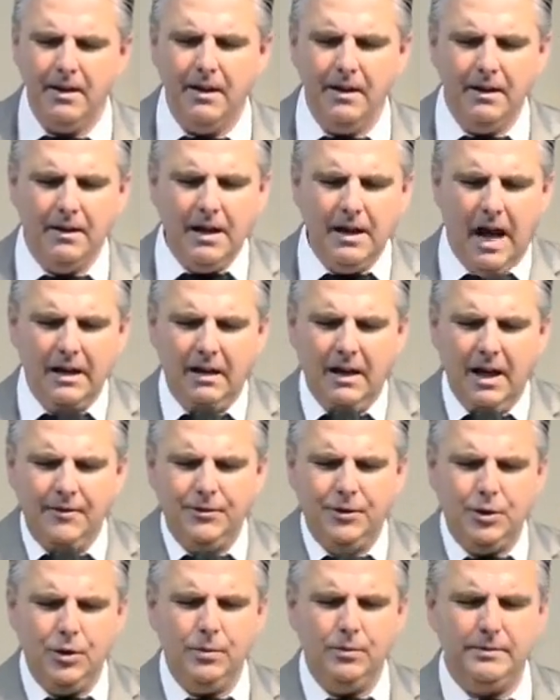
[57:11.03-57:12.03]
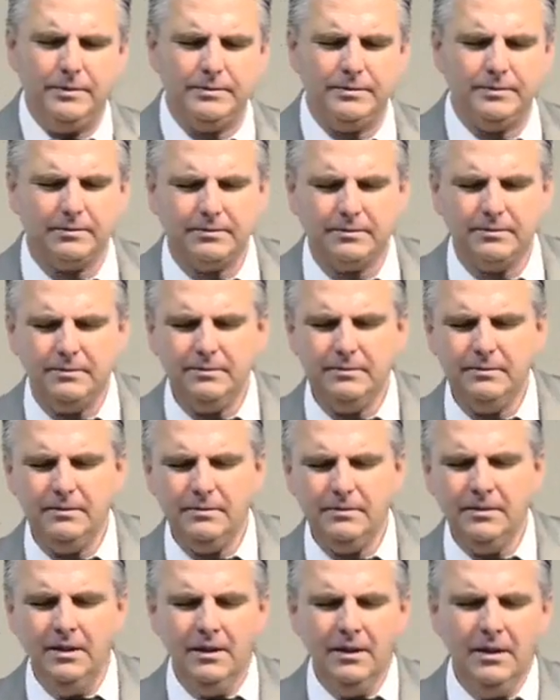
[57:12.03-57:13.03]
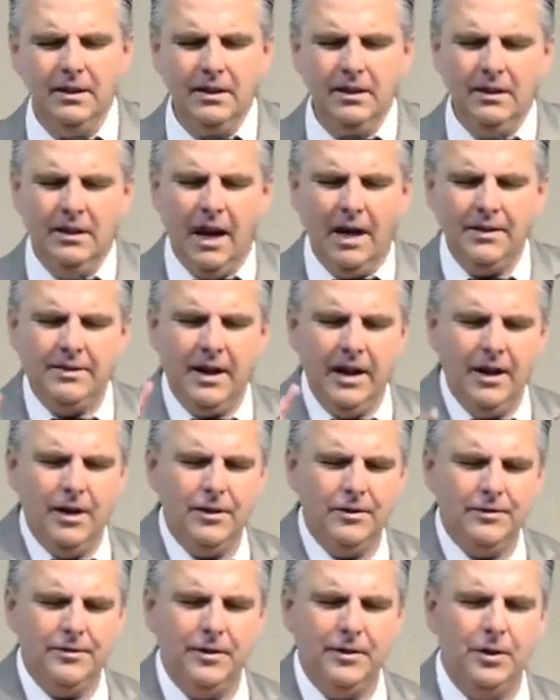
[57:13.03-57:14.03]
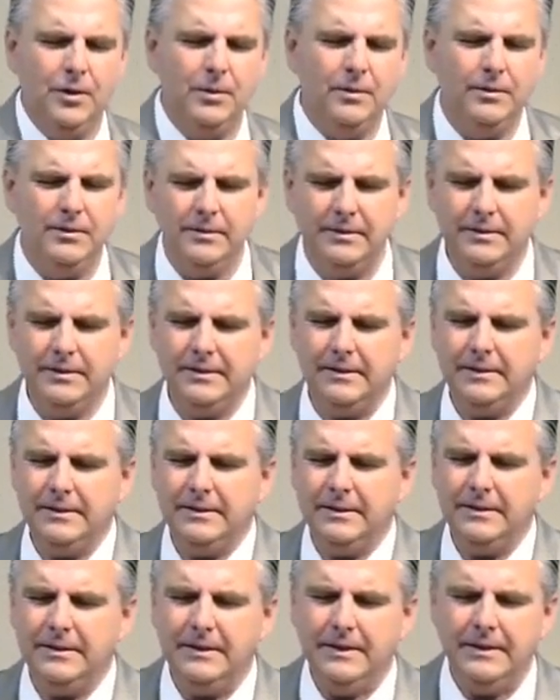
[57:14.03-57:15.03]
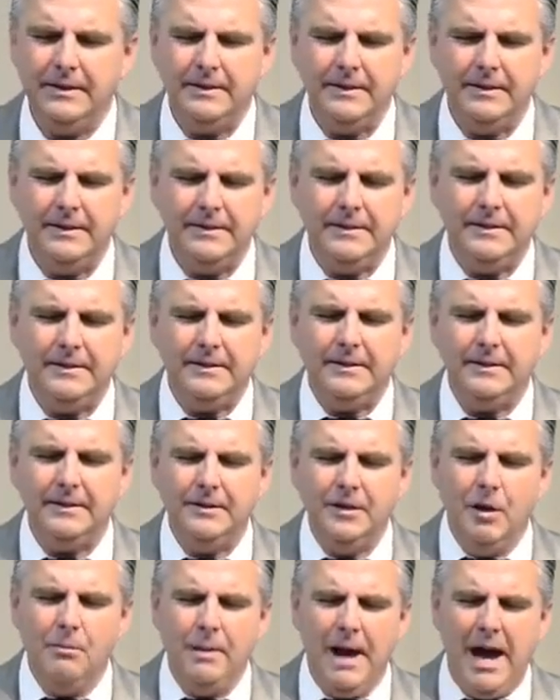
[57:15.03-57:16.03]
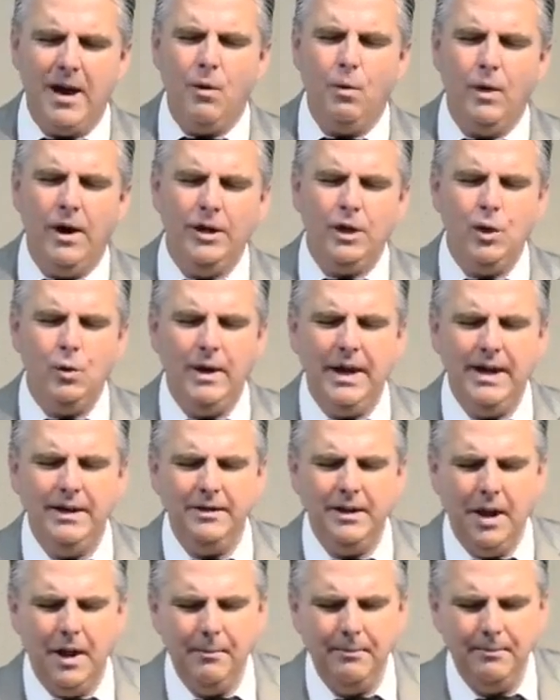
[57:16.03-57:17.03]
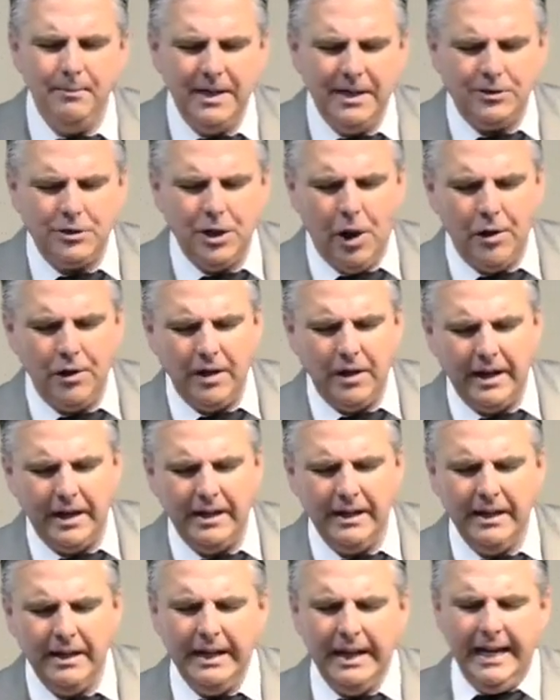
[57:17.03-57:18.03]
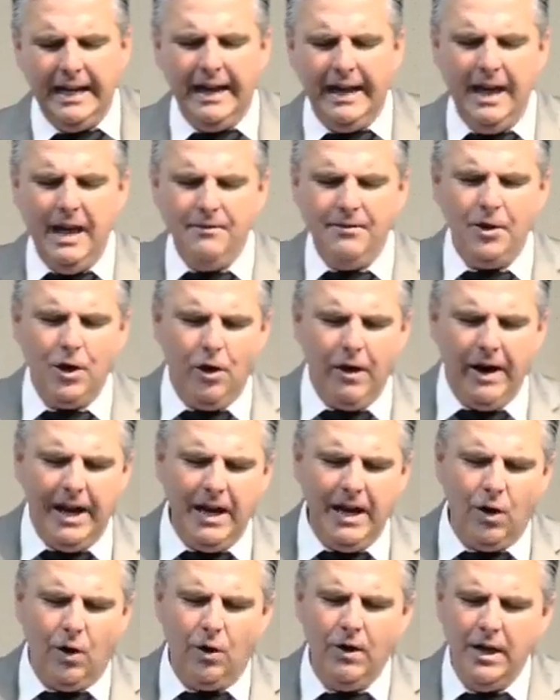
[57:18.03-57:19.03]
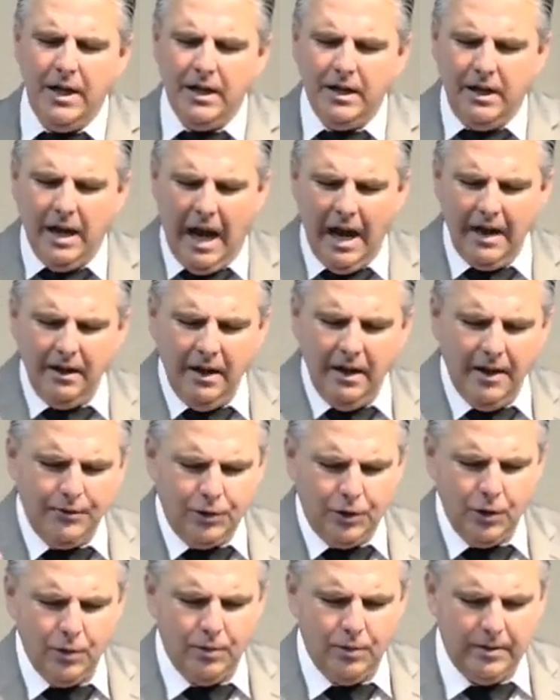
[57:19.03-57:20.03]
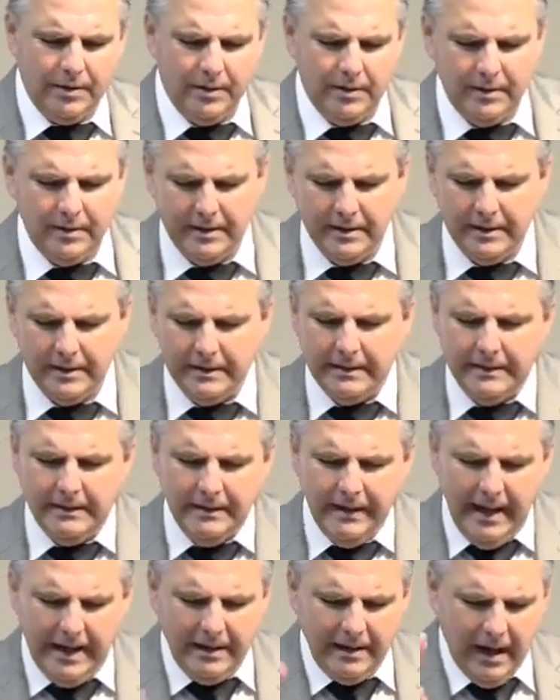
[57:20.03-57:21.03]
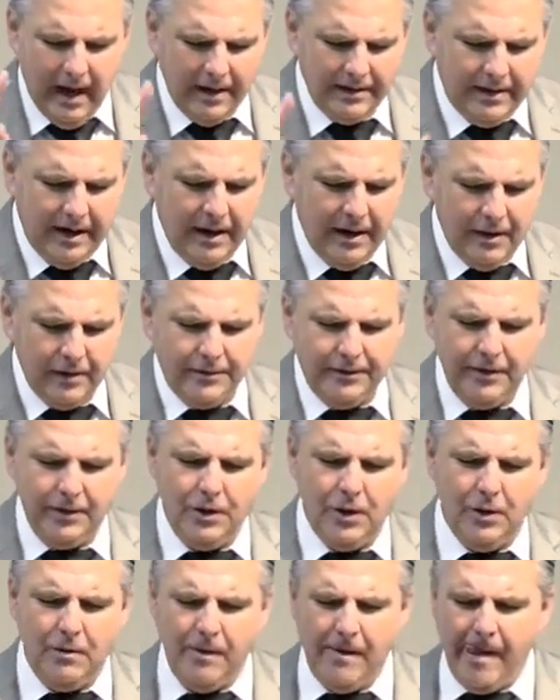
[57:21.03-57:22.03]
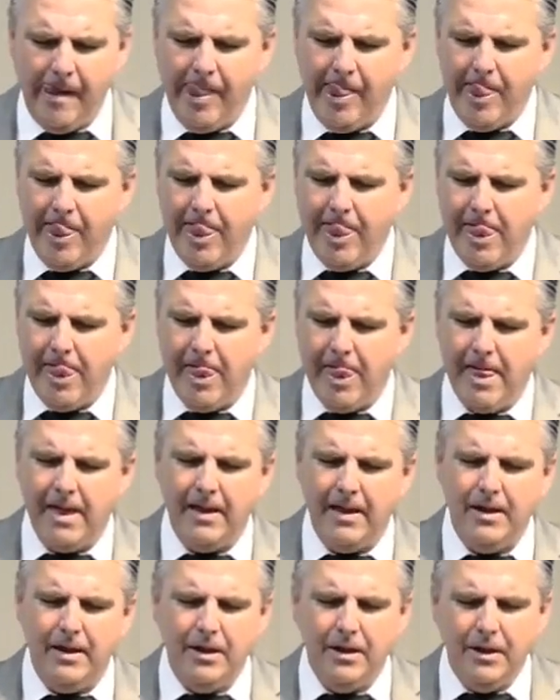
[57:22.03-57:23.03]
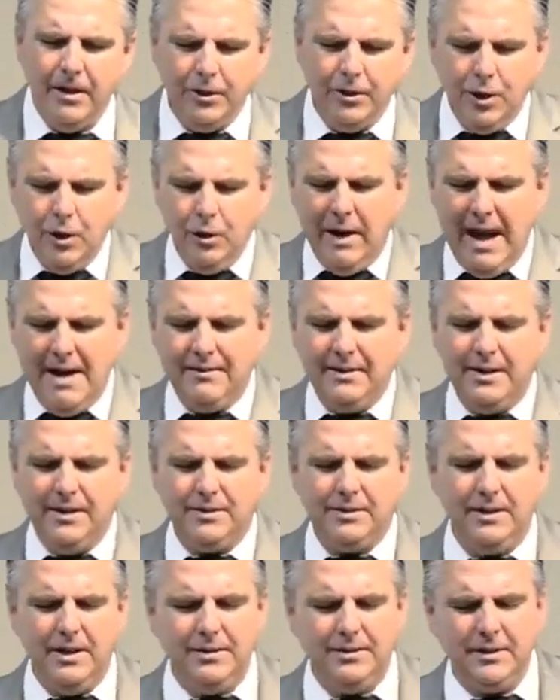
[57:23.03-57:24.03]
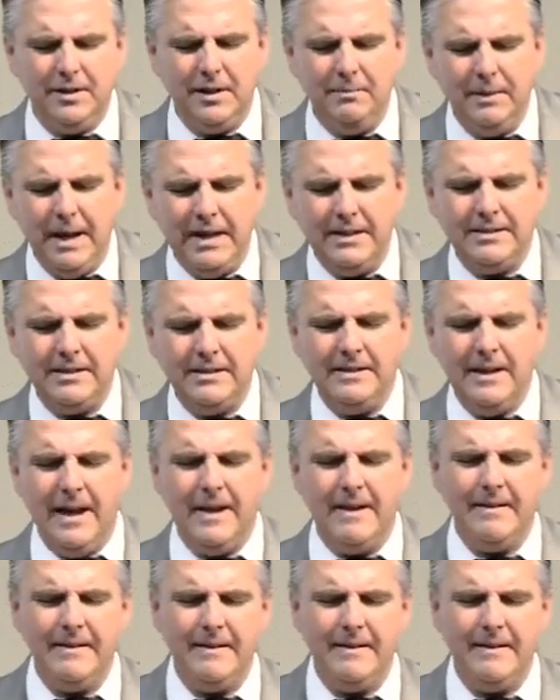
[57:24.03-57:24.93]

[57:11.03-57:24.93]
God loves you. God cares for you. No matter where you end up eternally, in heaven or hell, God loves you and God cares for you. You have a decision to make today